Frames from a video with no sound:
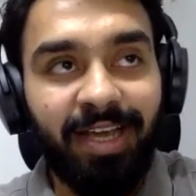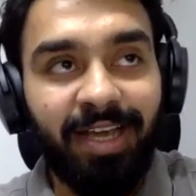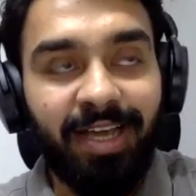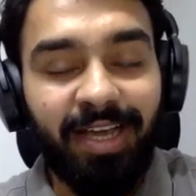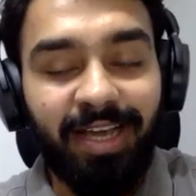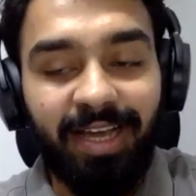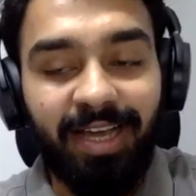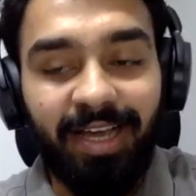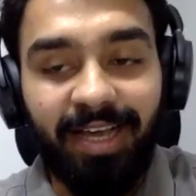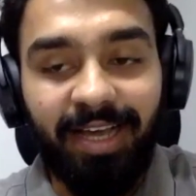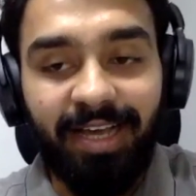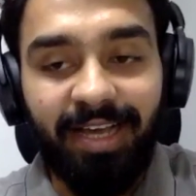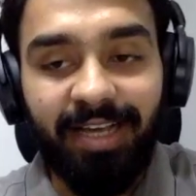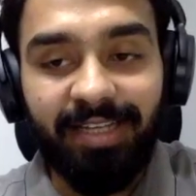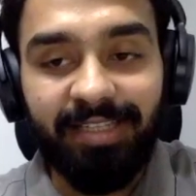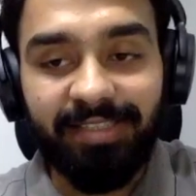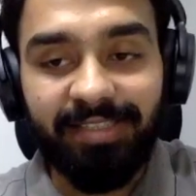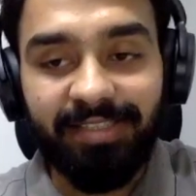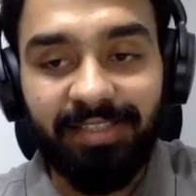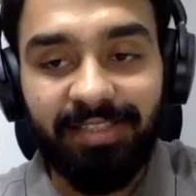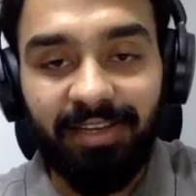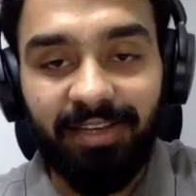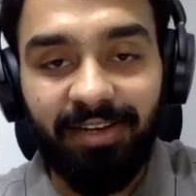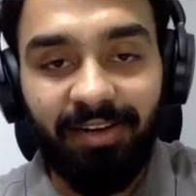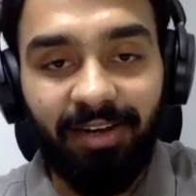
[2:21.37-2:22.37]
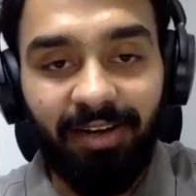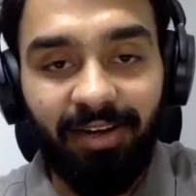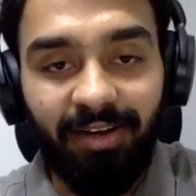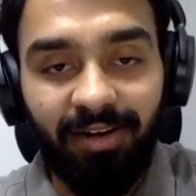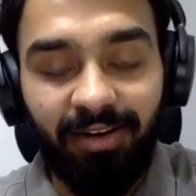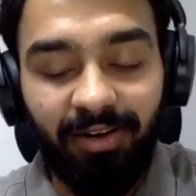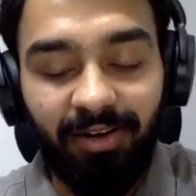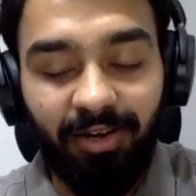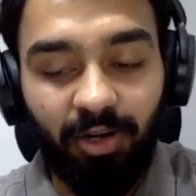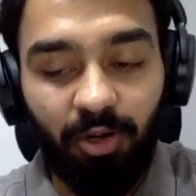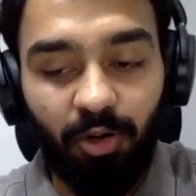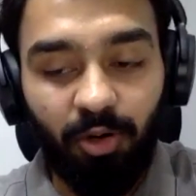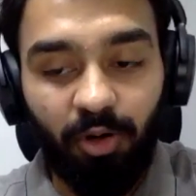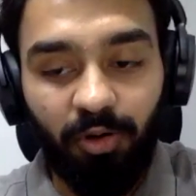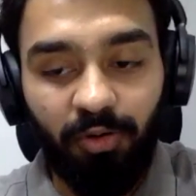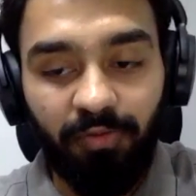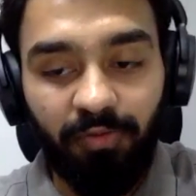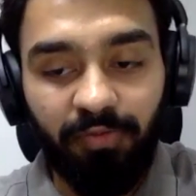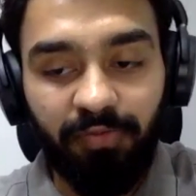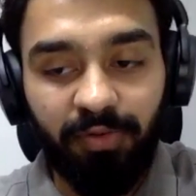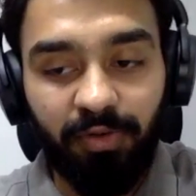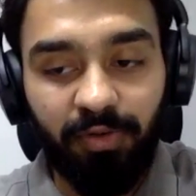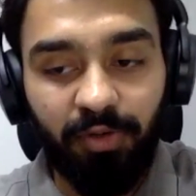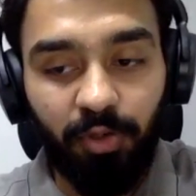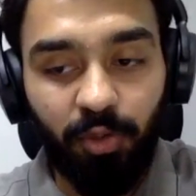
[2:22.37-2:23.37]
as there are a lot of
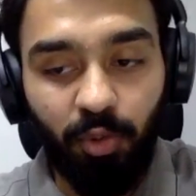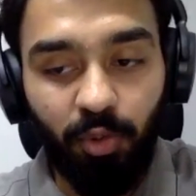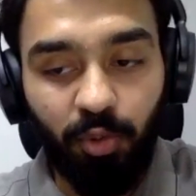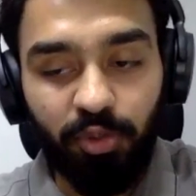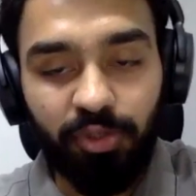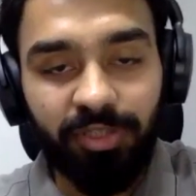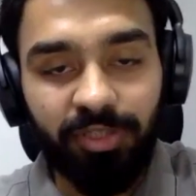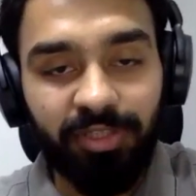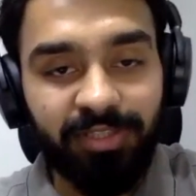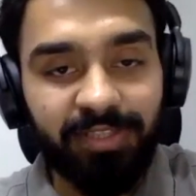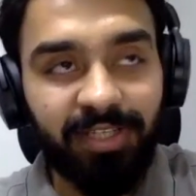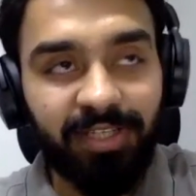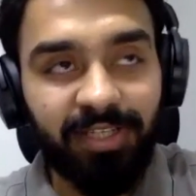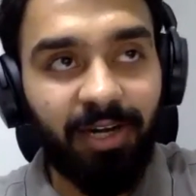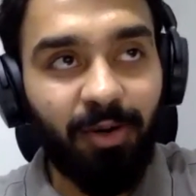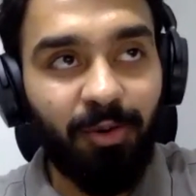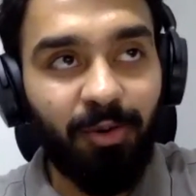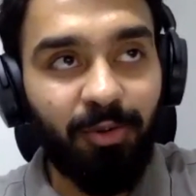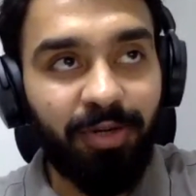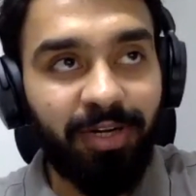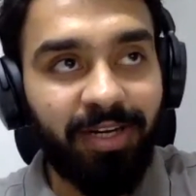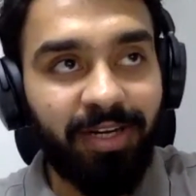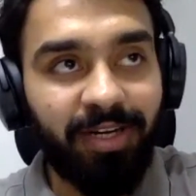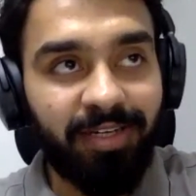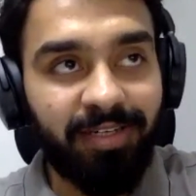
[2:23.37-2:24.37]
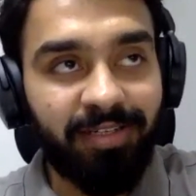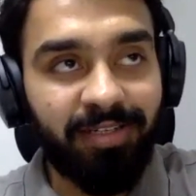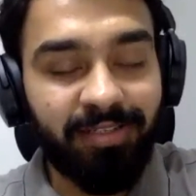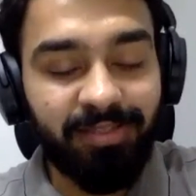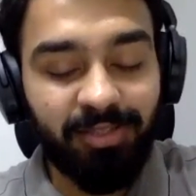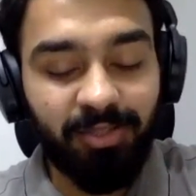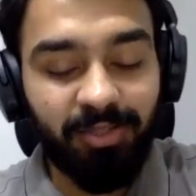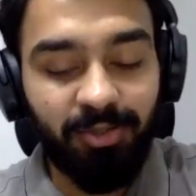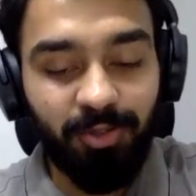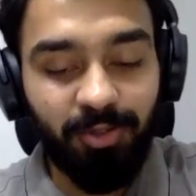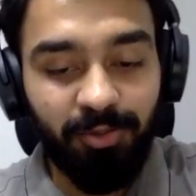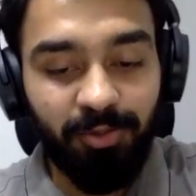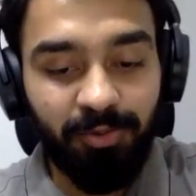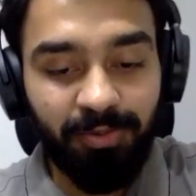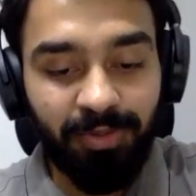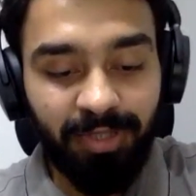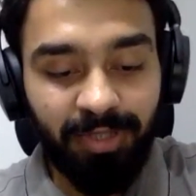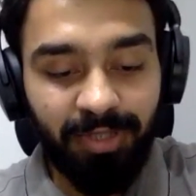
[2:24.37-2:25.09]
notions around it. So,